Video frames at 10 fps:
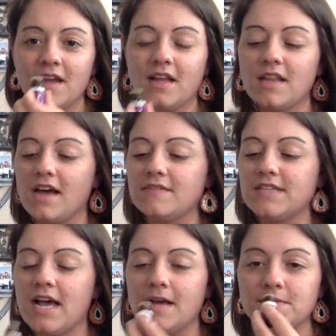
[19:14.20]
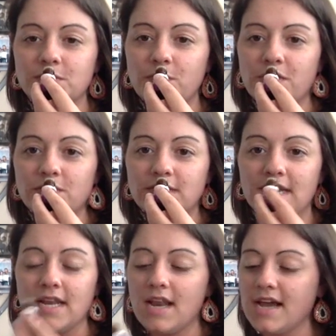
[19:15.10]
A lot of times we use it
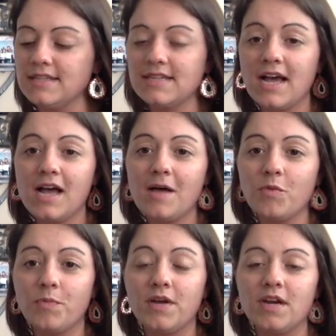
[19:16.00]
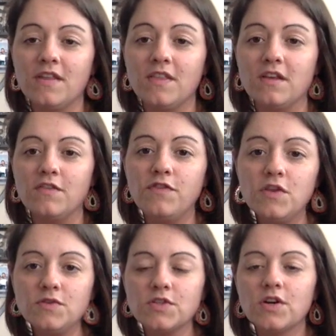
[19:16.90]
at nighttime. We'll put it in the
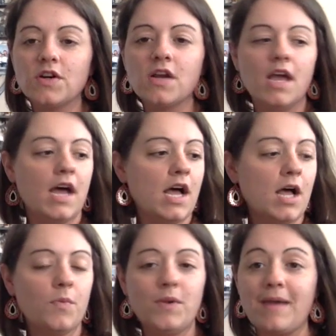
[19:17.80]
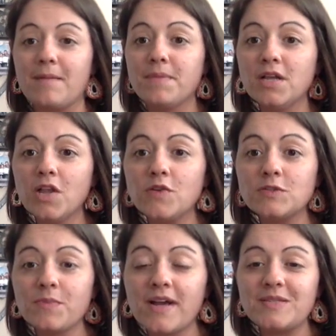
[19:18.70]
diffuser. We make pillow
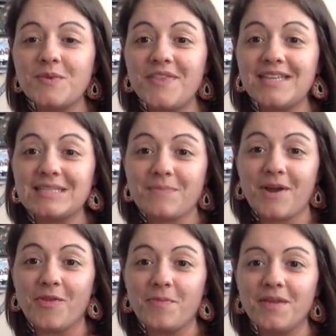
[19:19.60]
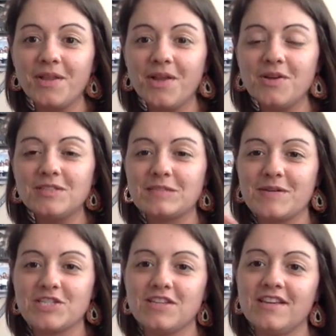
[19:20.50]
sprays with it and spray on the pillows,
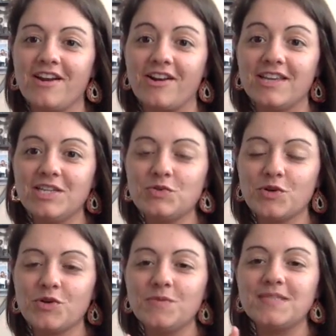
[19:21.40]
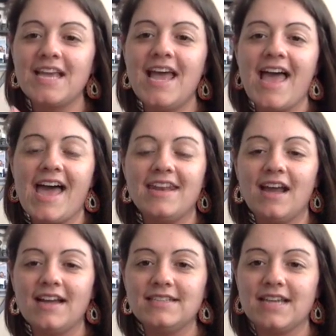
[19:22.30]
especially in our kids' rooms at
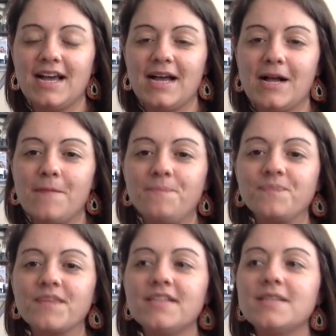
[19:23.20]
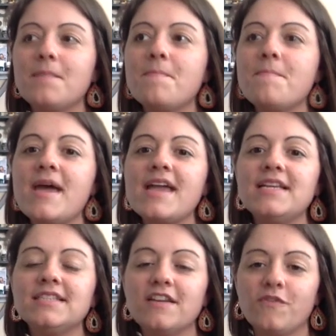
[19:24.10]
nighttime. It's
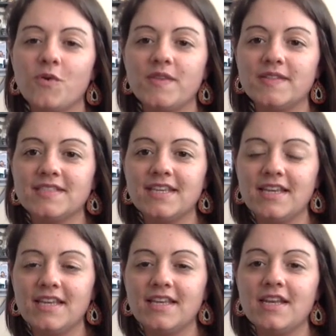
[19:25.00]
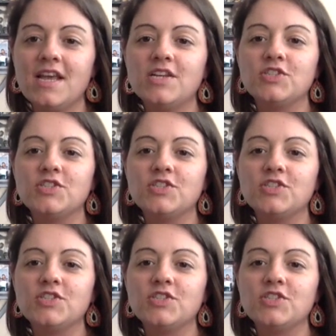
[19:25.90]
amazing for the skin.